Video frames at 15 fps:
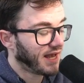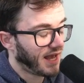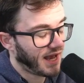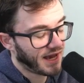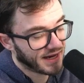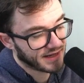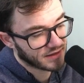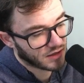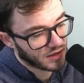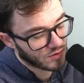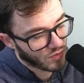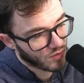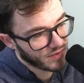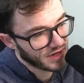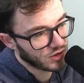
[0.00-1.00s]
And like
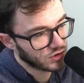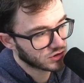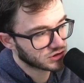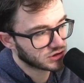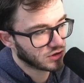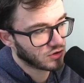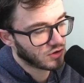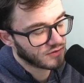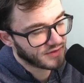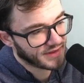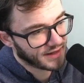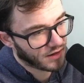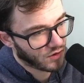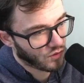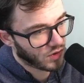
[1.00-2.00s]
when we looked at a lot of
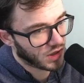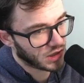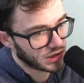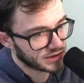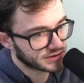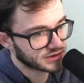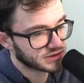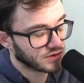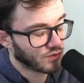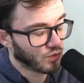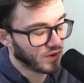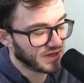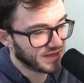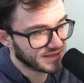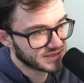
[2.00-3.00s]
the alt arts,
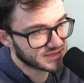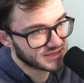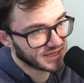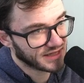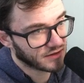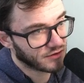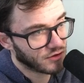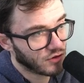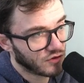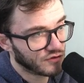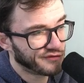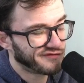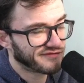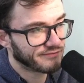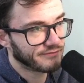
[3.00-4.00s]
we did see a lot
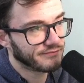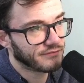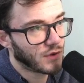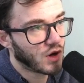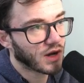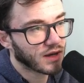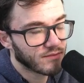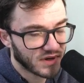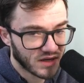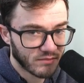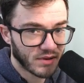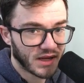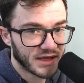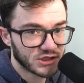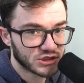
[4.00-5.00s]
of market
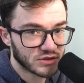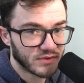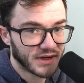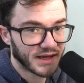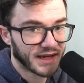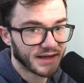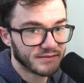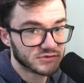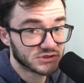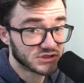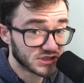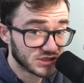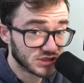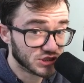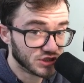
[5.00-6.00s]
manipulation when it came to
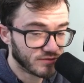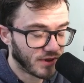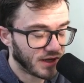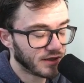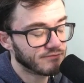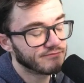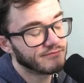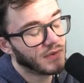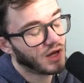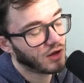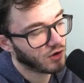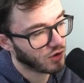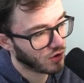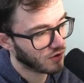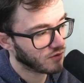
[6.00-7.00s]
TCG Player. A
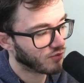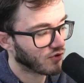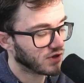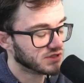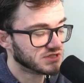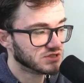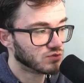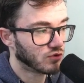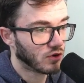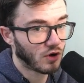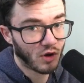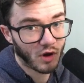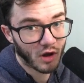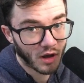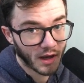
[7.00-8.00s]
lot of the prices were a
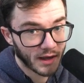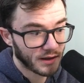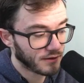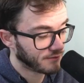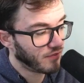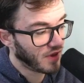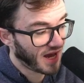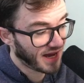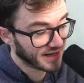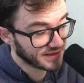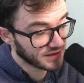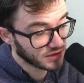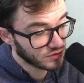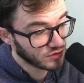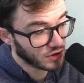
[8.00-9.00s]
lot higher.
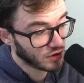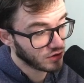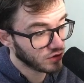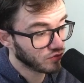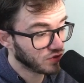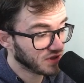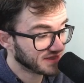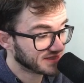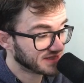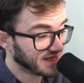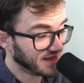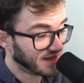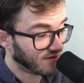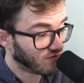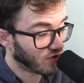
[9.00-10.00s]
And you did see
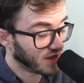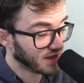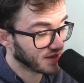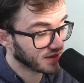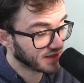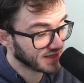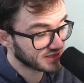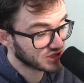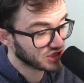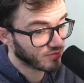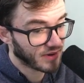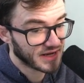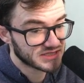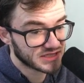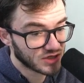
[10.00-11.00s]
that, right? TCG
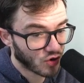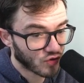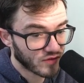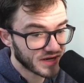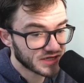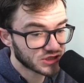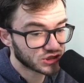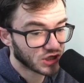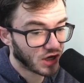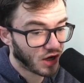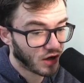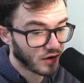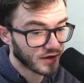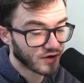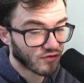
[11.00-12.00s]
Player's in the orange.
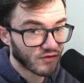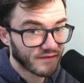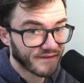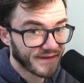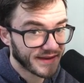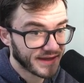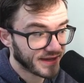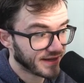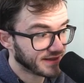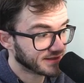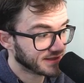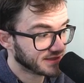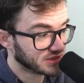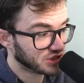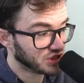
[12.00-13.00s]
Earlier on in the year,
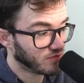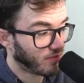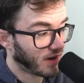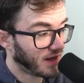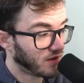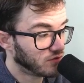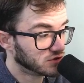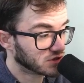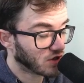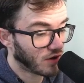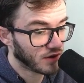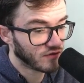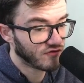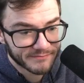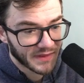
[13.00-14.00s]
TCG Player was
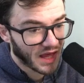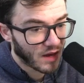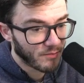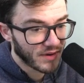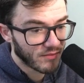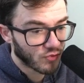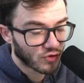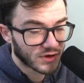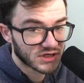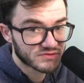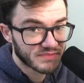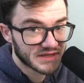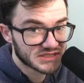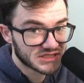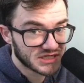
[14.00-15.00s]
kind of a bit more
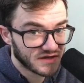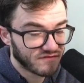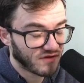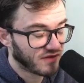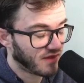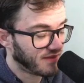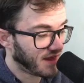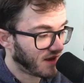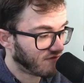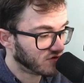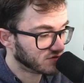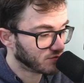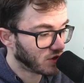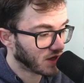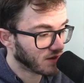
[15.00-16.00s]
expensive than the average
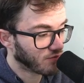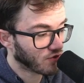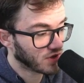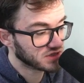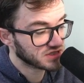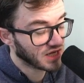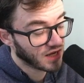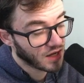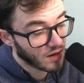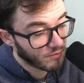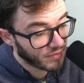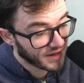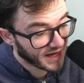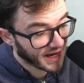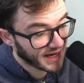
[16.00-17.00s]
market price.
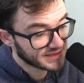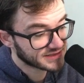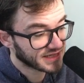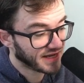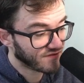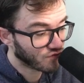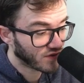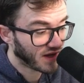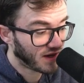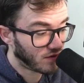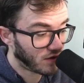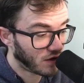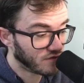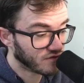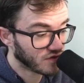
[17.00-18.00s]
But it has leveled out
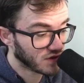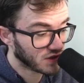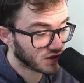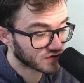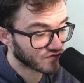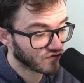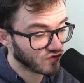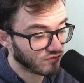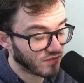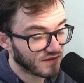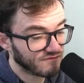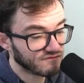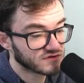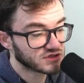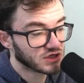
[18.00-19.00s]
over the last few
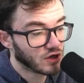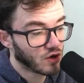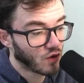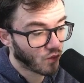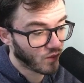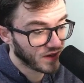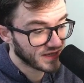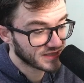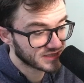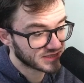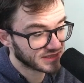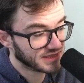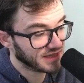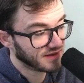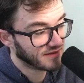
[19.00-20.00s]
months. We can
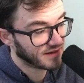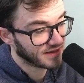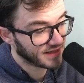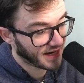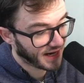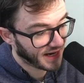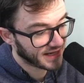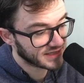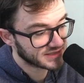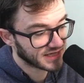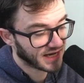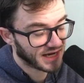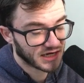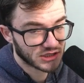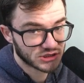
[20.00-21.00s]
see that it has
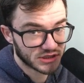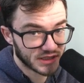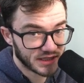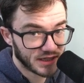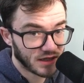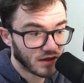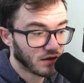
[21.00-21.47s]
actually,